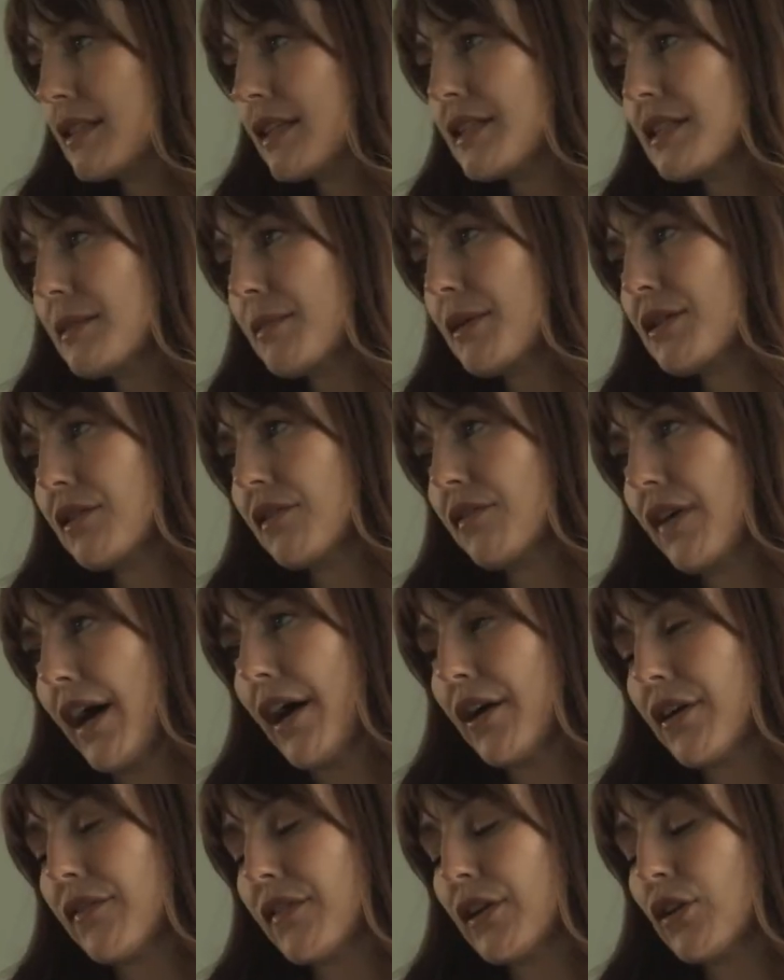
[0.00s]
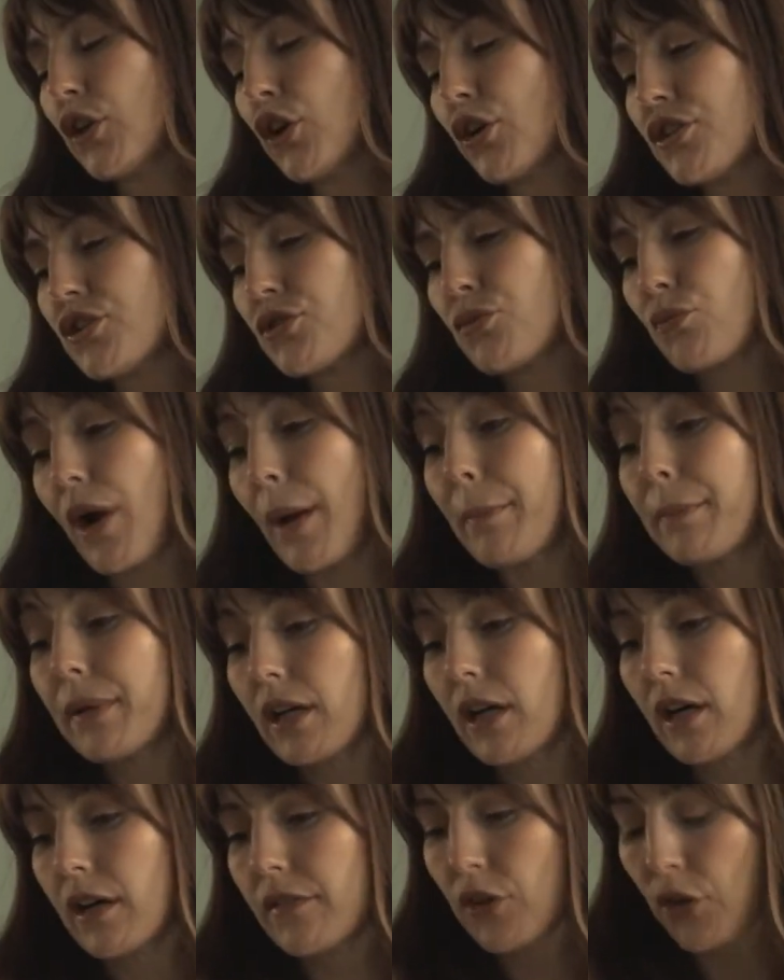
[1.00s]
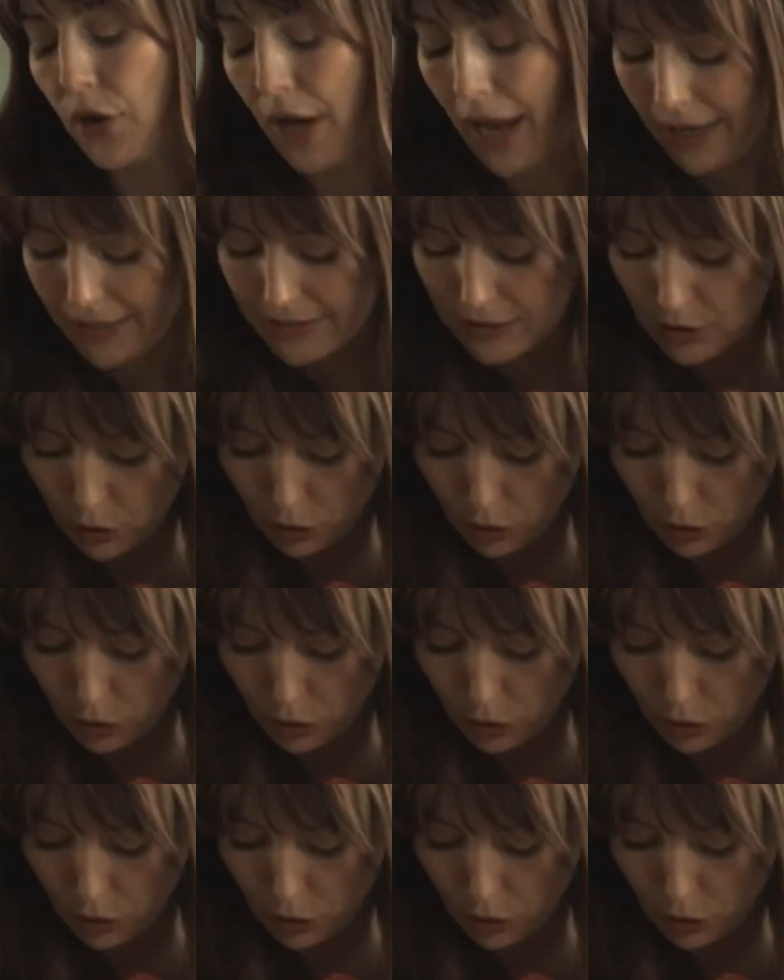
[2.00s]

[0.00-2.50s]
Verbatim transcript: sentimental value of an enlarged replica of your ex